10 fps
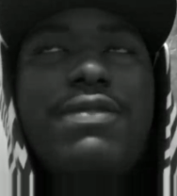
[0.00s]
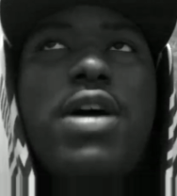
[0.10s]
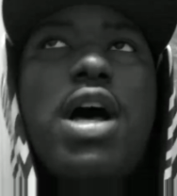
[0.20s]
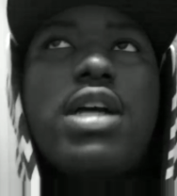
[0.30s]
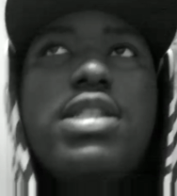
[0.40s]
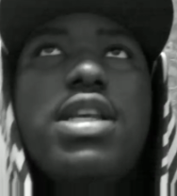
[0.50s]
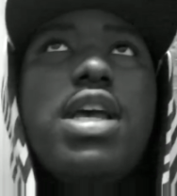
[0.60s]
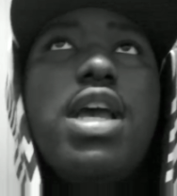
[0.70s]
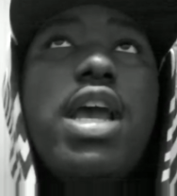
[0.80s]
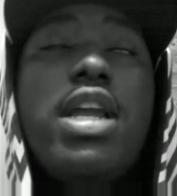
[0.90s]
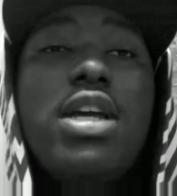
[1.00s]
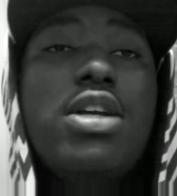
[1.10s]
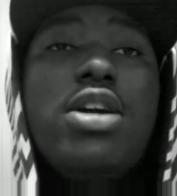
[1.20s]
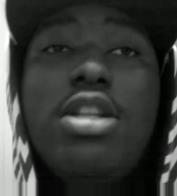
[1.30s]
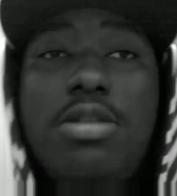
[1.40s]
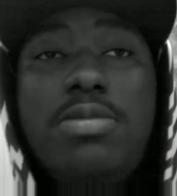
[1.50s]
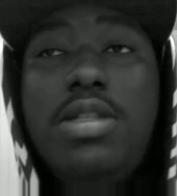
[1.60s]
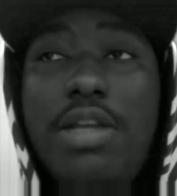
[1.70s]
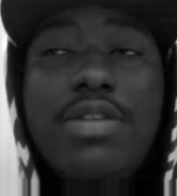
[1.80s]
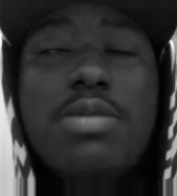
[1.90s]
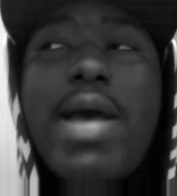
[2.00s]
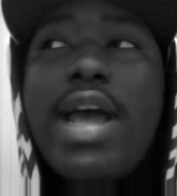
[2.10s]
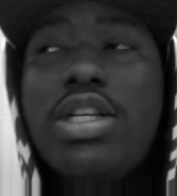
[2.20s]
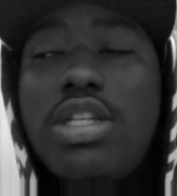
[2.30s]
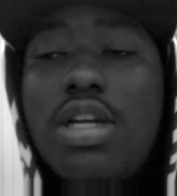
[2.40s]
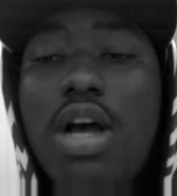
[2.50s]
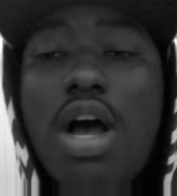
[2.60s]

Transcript: Fox in a good Divas match.